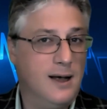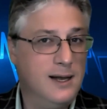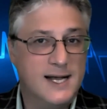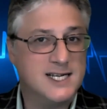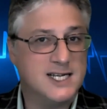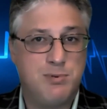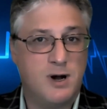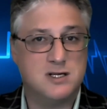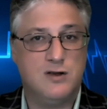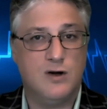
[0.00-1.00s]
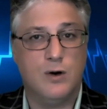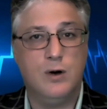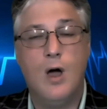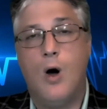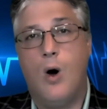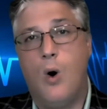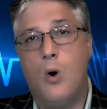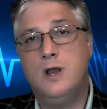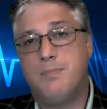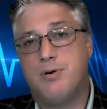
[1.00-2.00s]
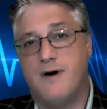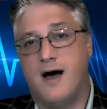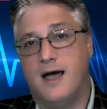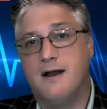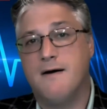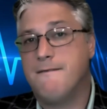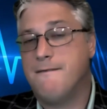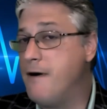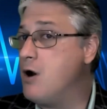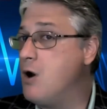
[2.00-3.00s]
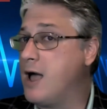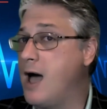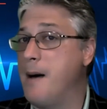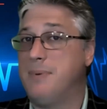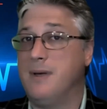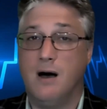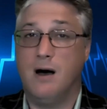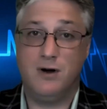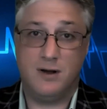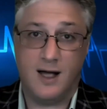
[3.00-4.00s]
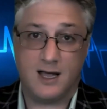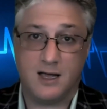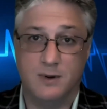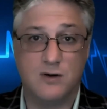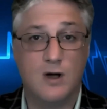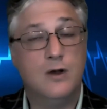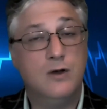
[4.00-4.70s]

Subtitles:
unless expressly told, only provide photocopy of your documents.